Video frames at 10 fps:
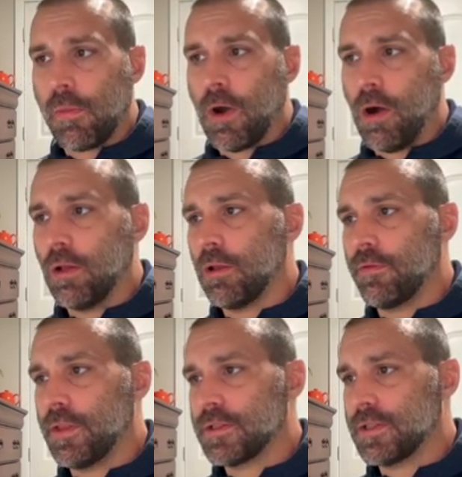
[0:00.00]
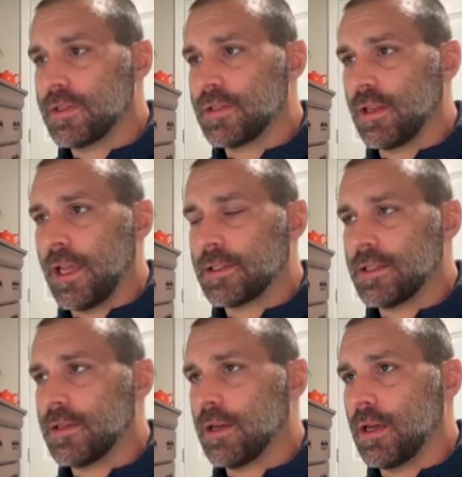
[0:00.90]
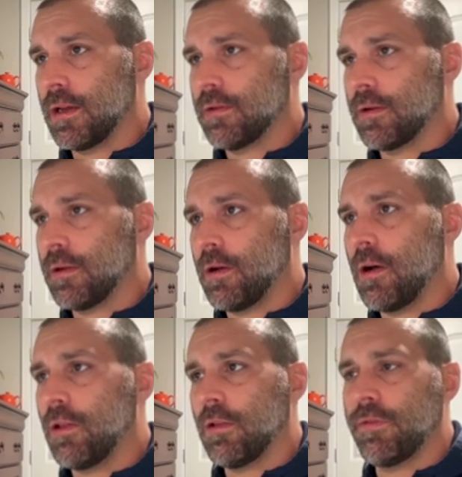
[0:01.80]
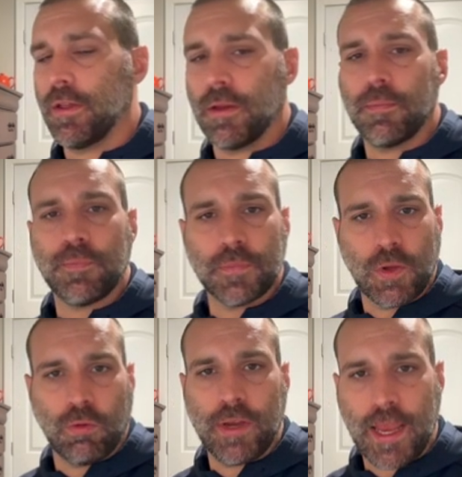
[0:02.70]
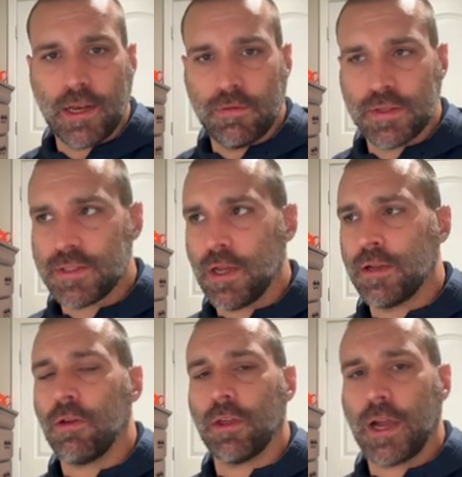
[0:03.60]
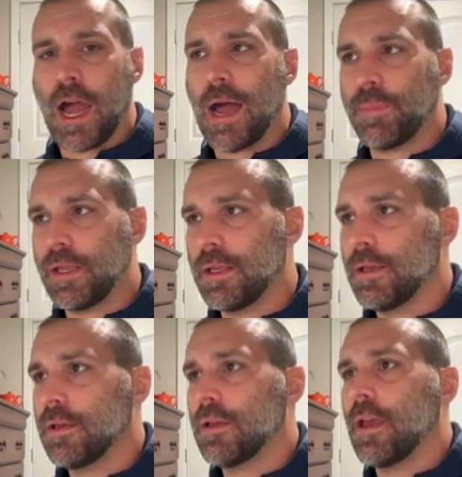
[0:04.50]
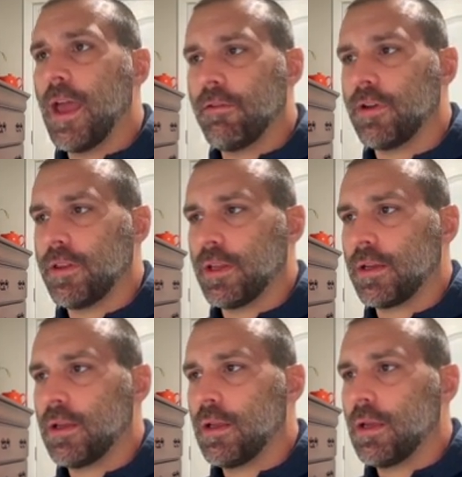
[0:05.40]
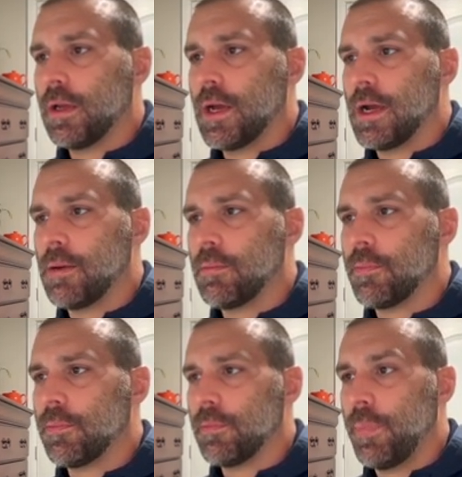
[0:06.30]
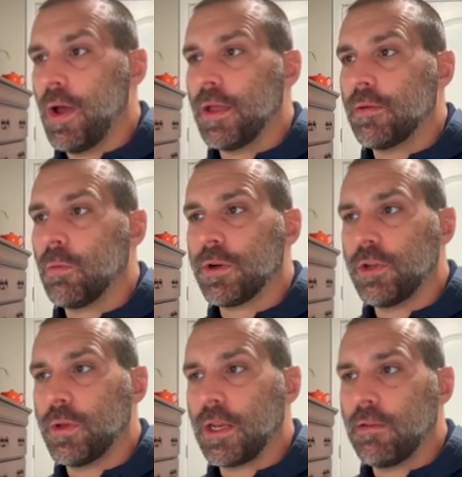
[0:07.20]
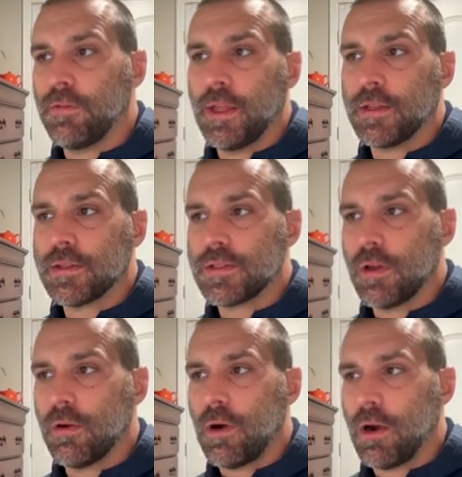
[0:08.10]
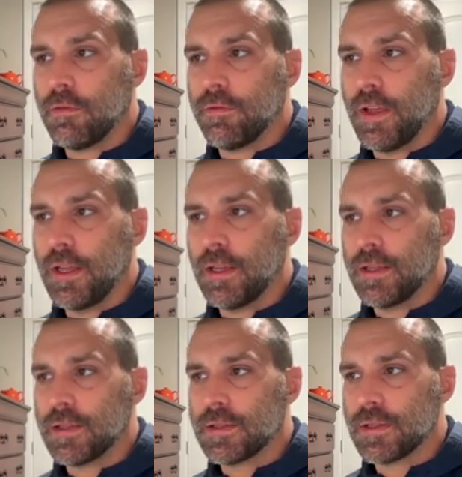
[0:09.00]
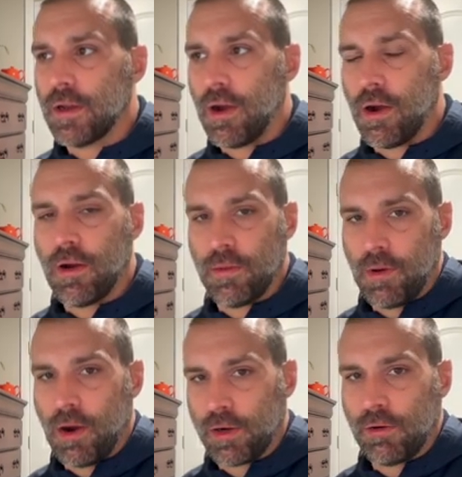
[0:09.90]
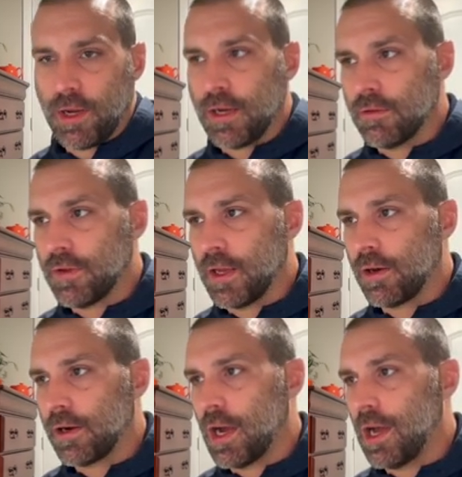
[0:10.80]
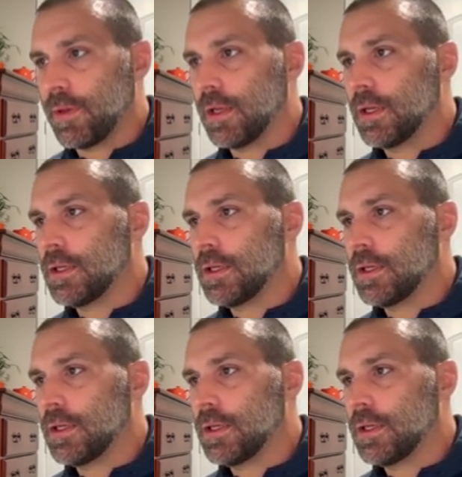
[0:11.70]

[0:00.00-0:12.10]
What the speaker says: all of this is selected, all of the creative is done, all the copy, everything. But we're doing an event, so our event is our creative and our copy.